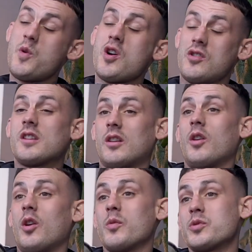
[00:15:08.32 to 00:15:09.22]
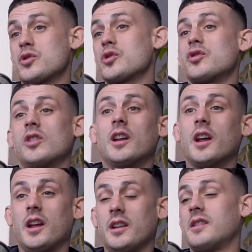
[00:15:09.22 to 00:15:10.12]
like I was just trying
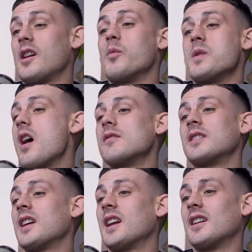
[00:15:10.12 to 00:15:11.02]
to do my own thing.